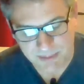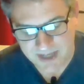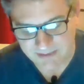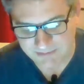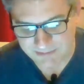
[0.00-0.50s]

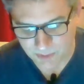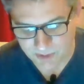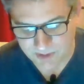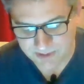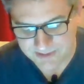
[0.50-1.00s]
pine
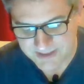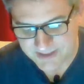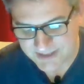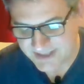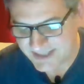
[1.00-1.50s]
floor.
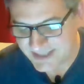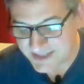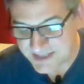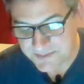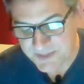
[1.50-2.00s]
In
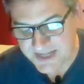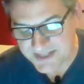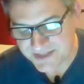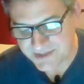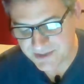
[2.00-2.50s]
the space
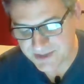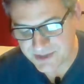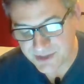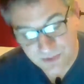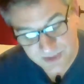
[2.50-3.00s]
stood two